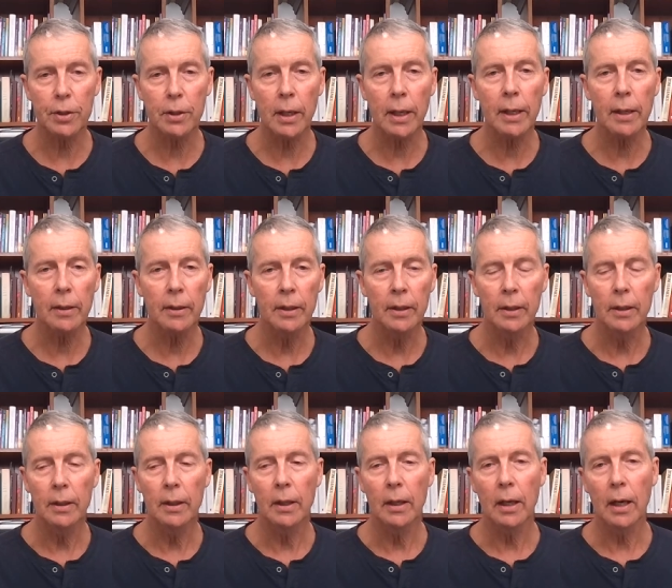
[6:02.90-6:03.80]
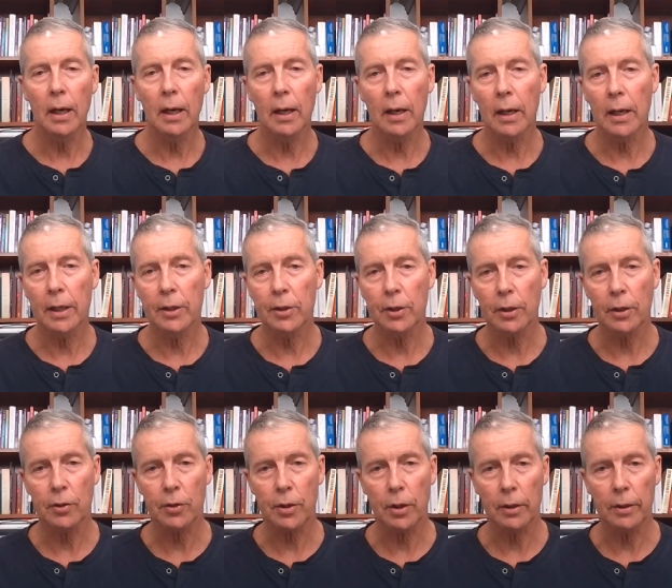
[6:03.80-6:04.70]
day, and you can
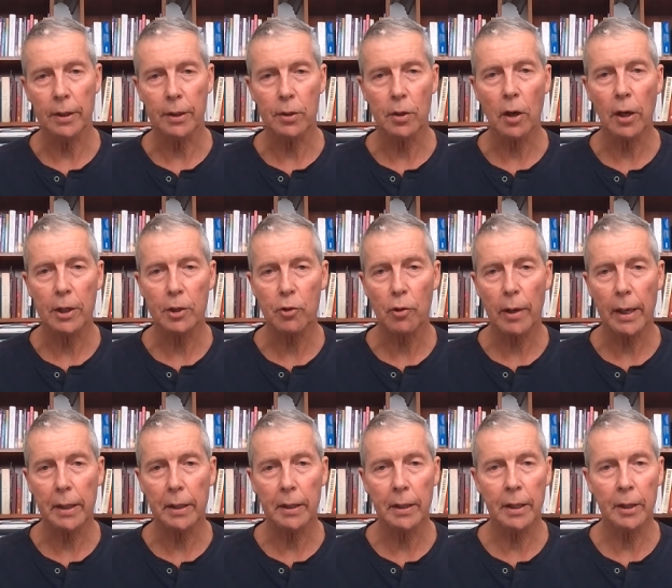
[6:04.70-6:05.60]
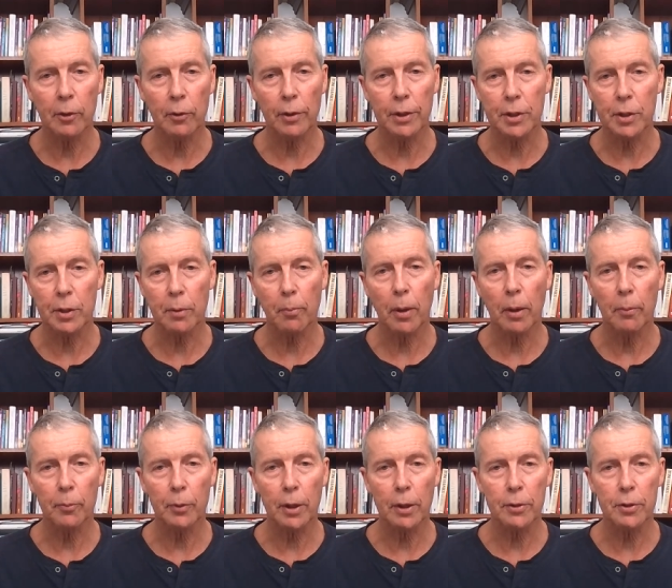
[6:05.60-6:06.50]
certainly titrate it, increase the pump
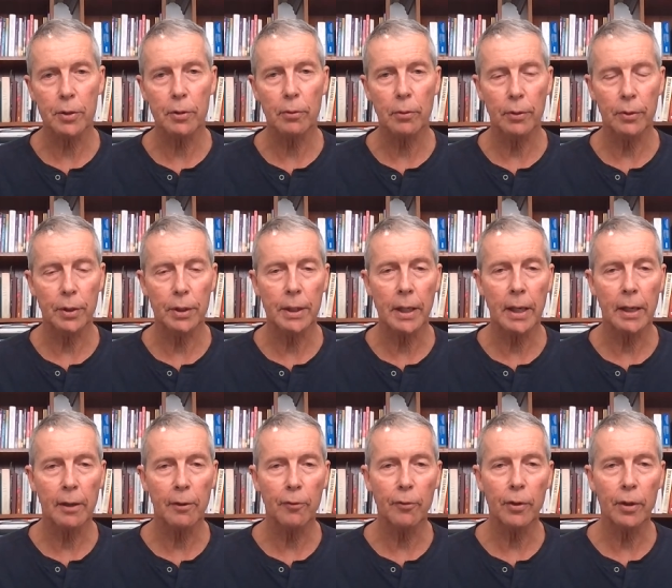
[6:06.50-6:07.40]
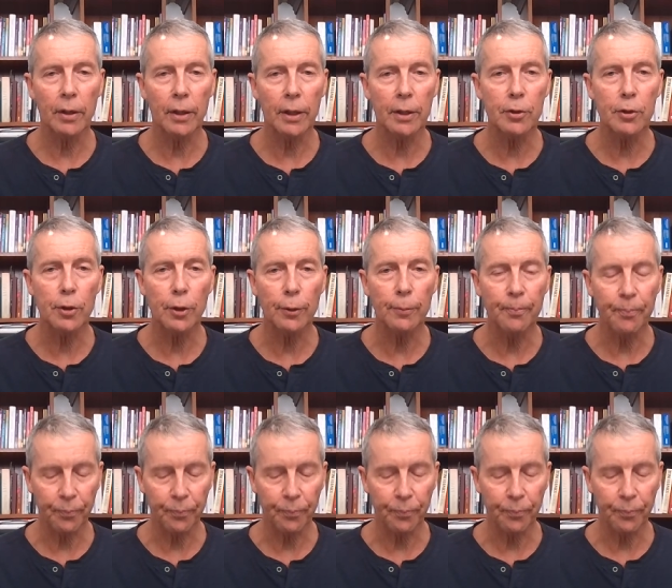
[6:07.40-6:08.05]
dose through the day if you need to.